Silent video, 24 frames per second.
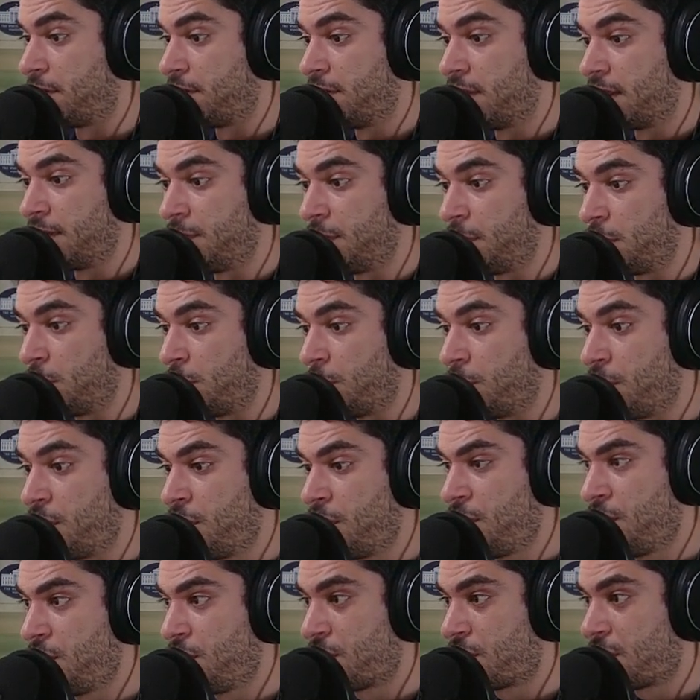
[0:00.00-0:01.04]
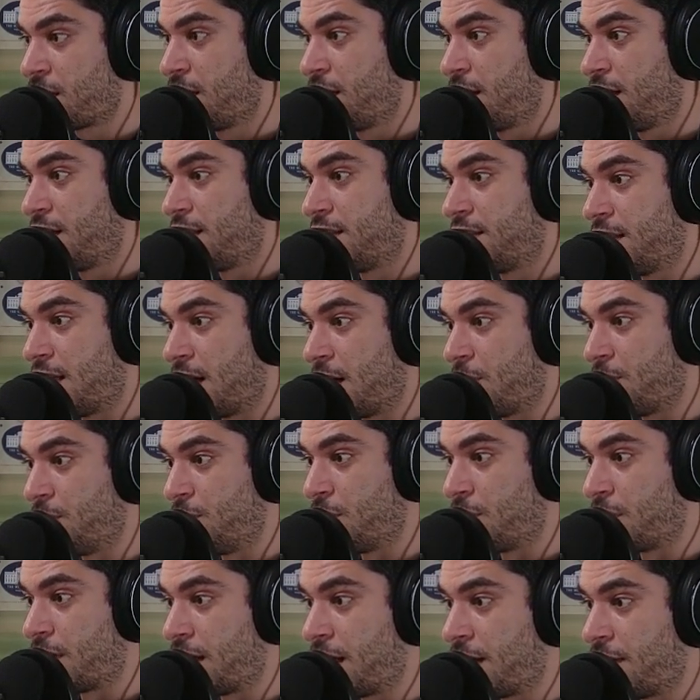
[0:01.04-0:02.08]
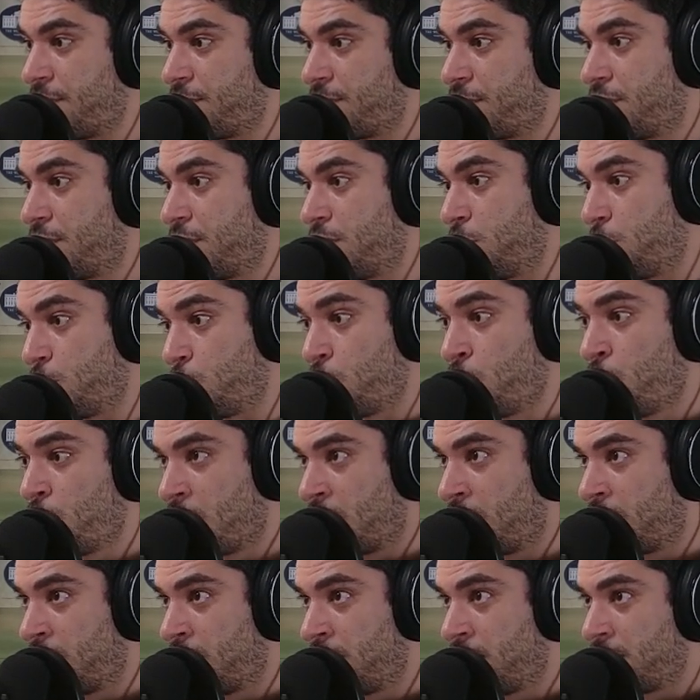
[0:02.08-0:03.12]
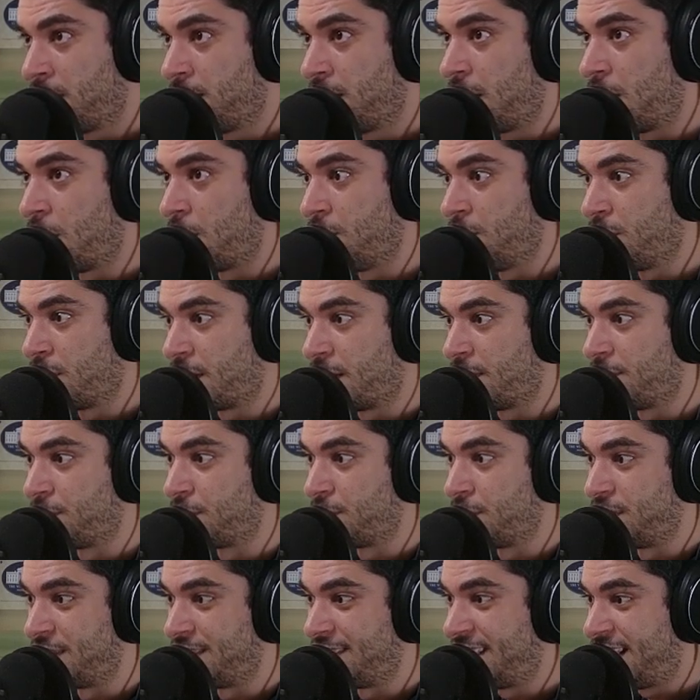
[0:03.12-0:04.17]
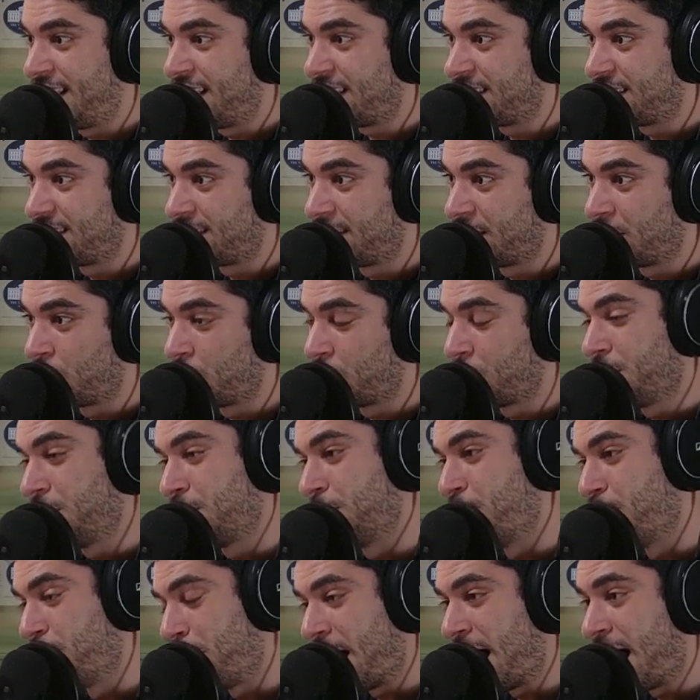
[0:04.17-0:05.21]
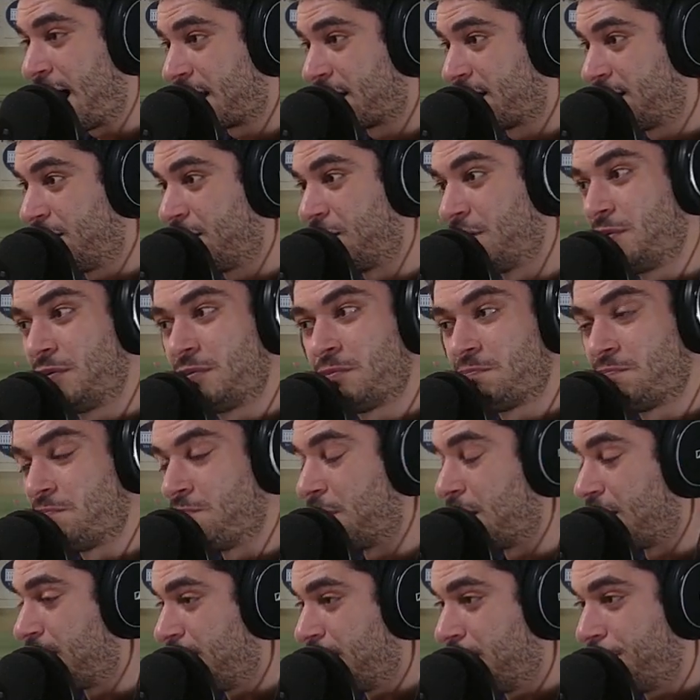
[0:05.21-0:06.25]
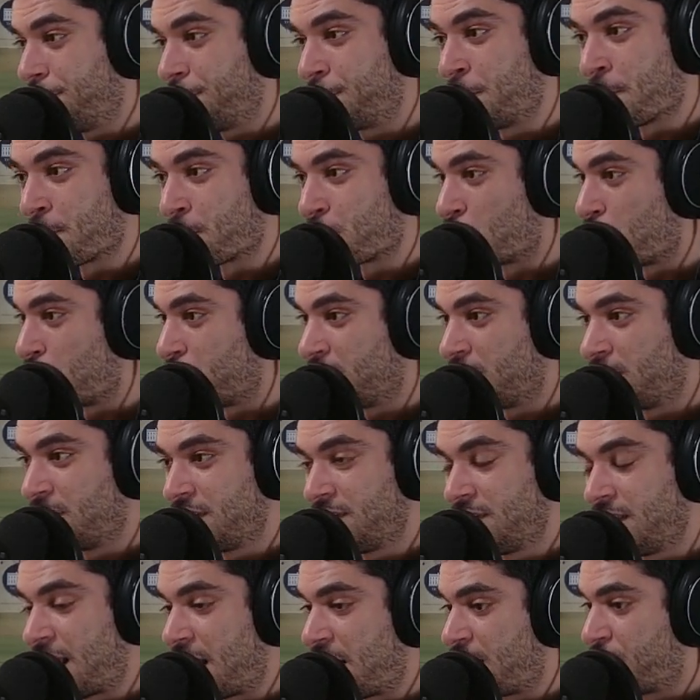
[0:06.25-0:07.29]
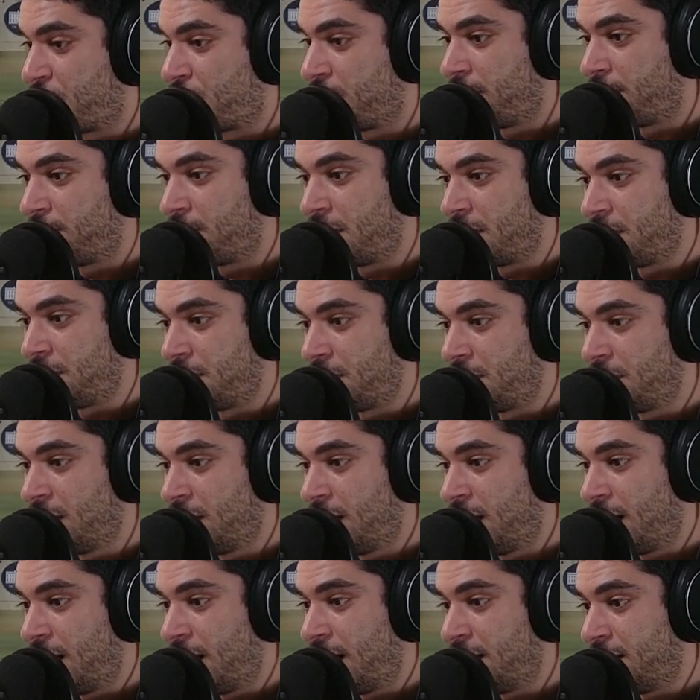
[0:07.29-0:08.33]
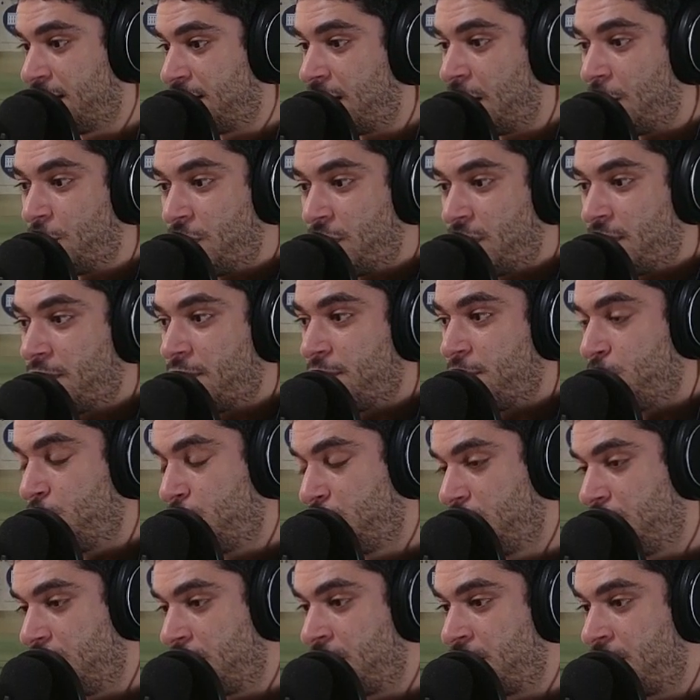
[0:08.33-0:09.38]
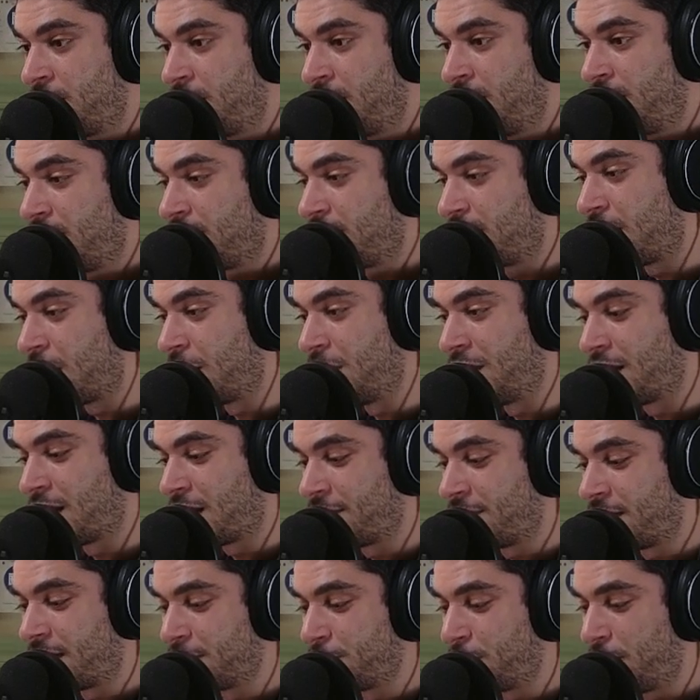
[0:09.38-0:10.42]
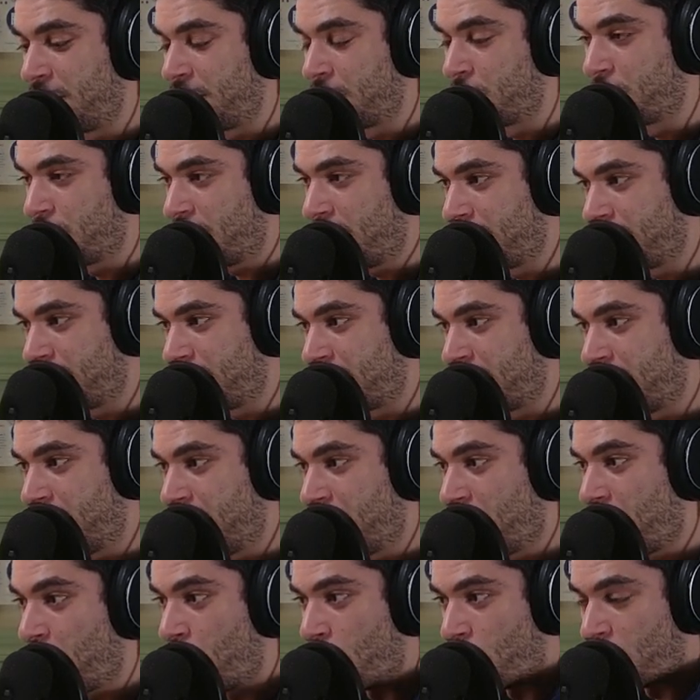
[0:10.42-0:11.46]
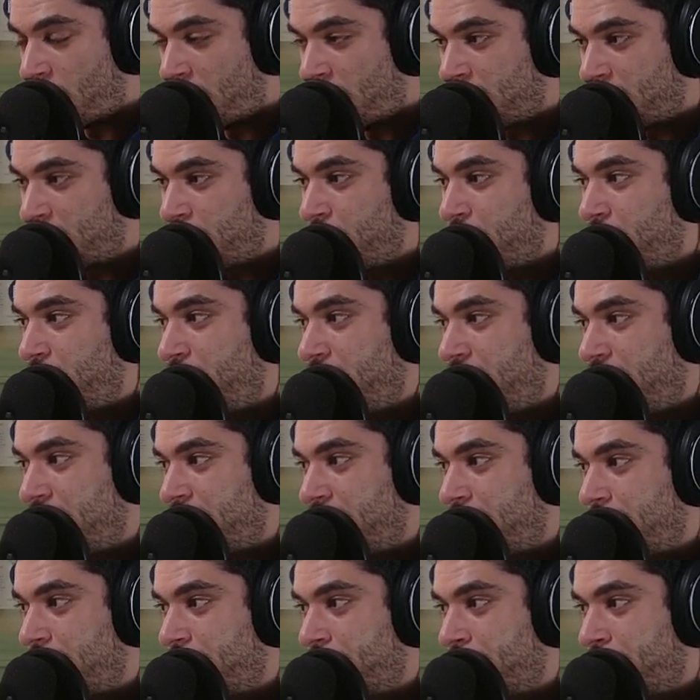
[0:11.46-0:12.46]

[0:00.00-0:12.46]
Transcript: David Luiz, now you have Zuma, now you have Christiansen, who is back, magnificent, promising Danish defender. Now you have Rudiger, now you have Azpilicueta. What else do you need?